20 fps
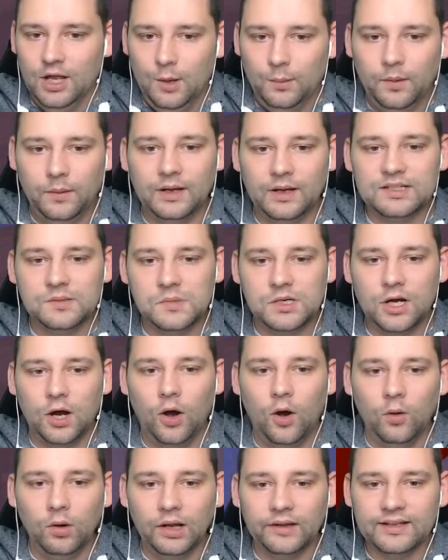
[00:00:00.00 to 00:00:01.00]
But we got some
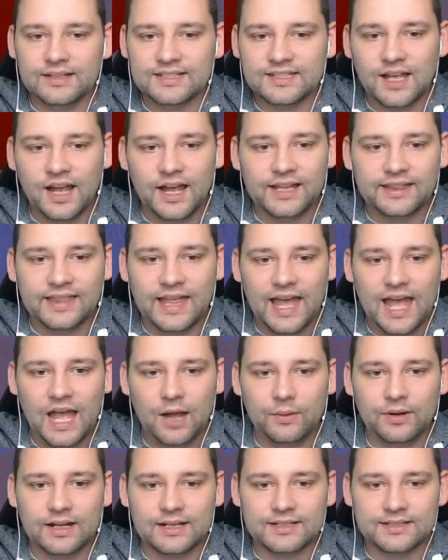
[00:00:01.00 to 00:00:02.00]
coal on the side
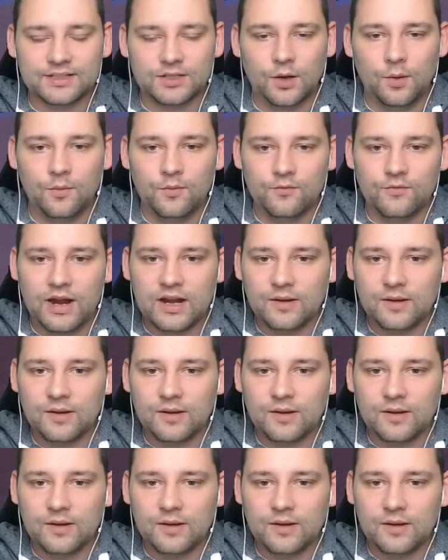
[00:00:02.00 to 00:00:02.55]
there. We got some